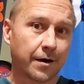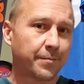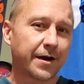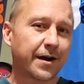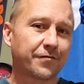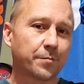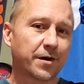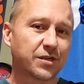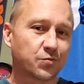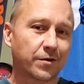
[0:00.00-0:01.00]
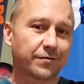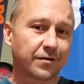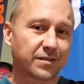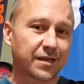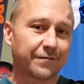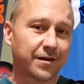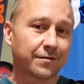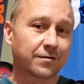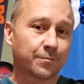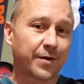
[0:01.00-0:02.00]
I bet everybody's running their TV
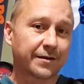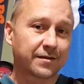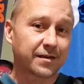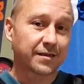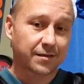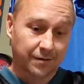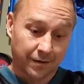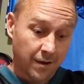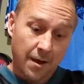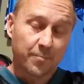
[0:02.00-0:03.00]
and their betting sites to